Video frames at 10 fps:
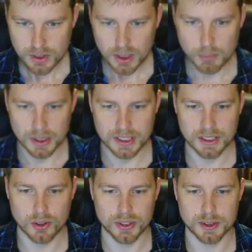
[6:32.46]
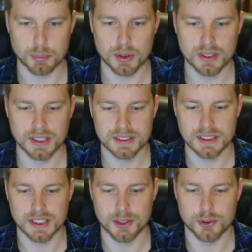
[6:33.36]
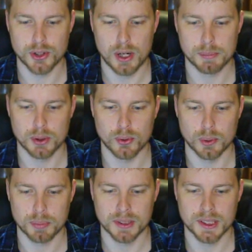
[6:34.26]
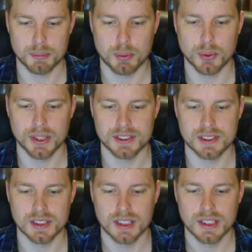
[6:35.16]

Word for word: We're going to go into plugins and then you drop your player points